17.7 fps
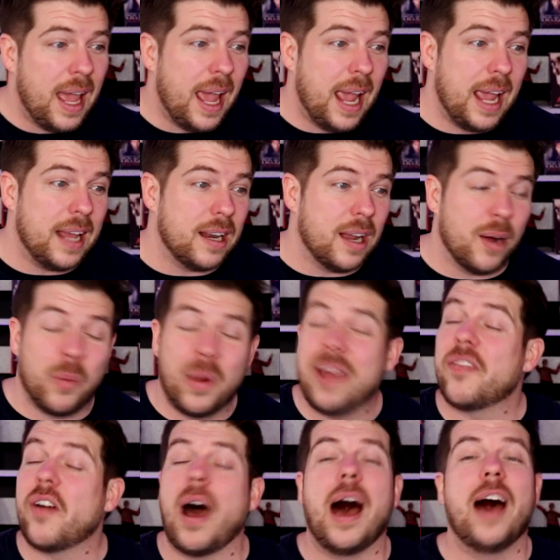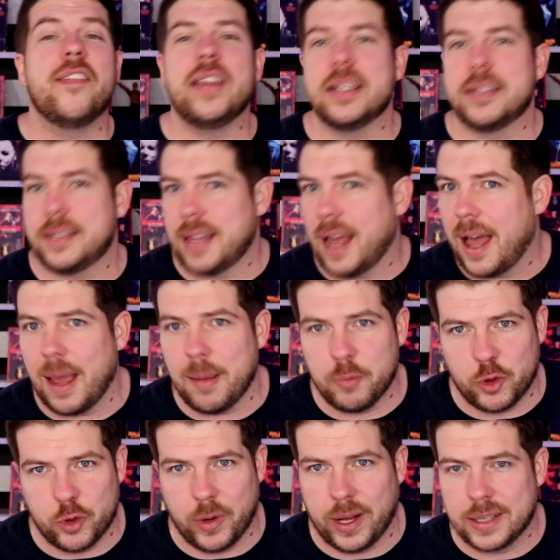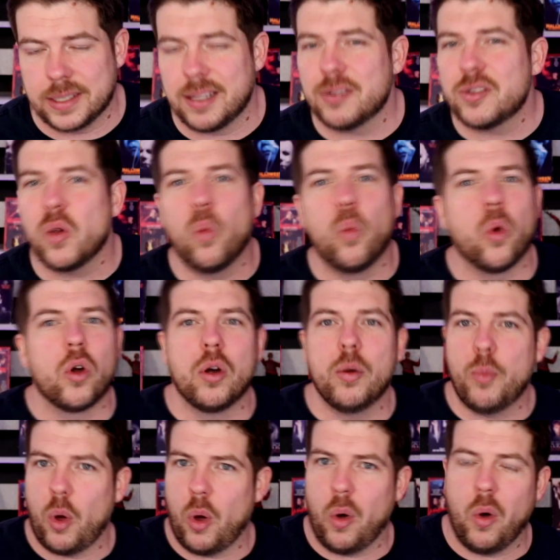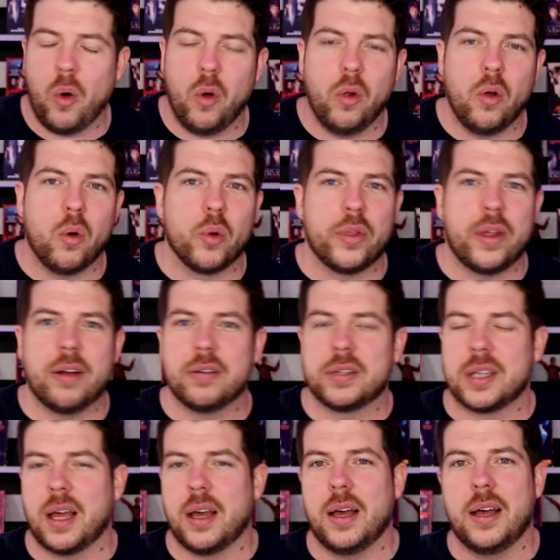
And we have obvious time tricks. There's a wormhole, or there's